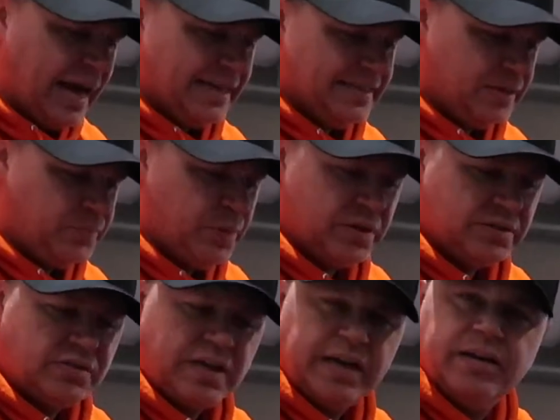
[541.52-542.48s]
I did put
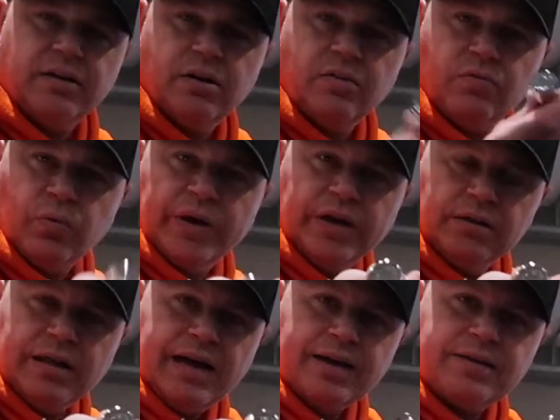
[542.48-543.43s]
a set of wheel
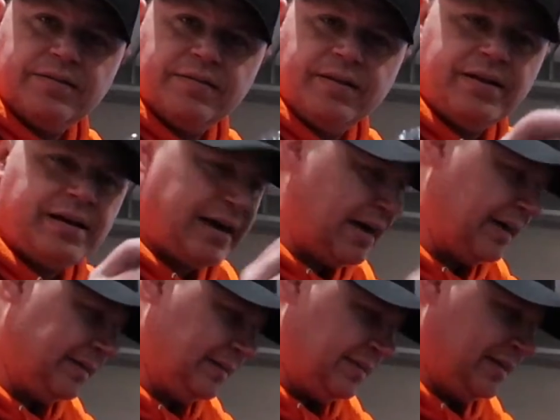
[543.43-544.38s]
locks
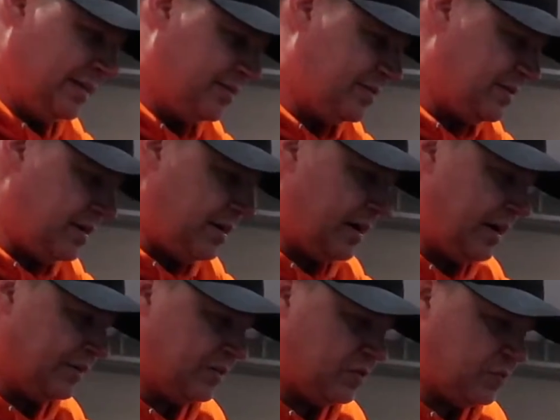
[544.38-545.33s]
on
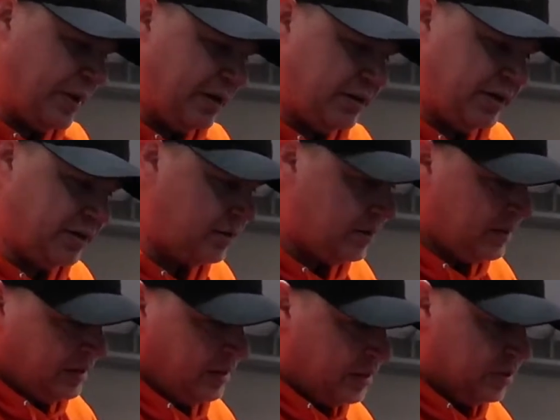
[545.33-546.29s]
the spare
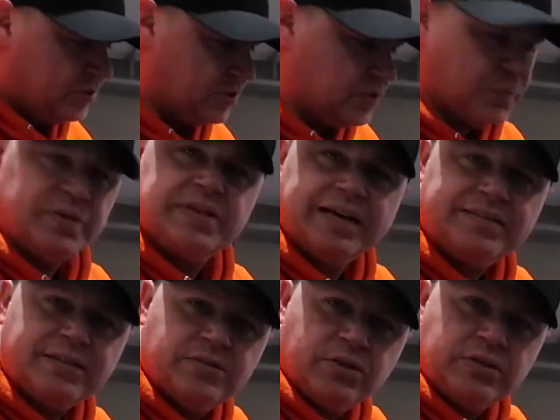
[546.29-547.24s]
here just to
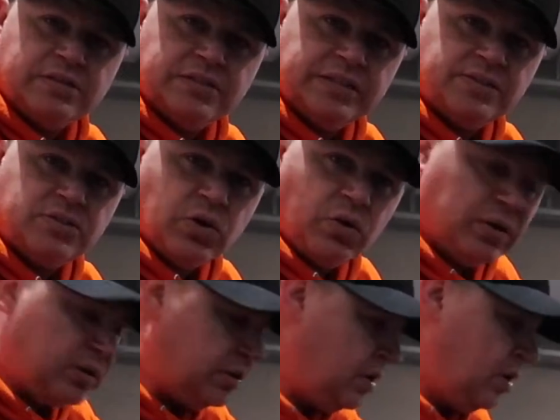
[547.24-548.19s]
protect it so it doesn't get
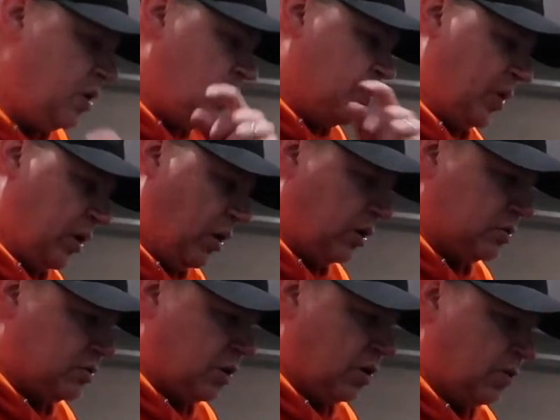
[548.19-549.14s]
stolen, but
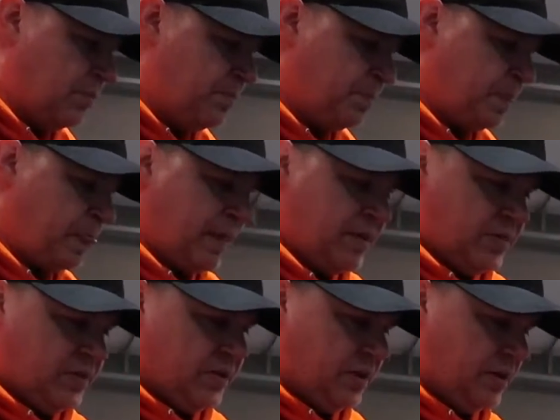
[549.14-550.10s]
also
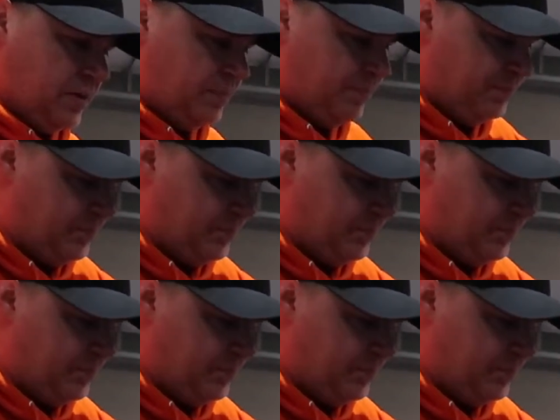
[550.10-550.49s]
the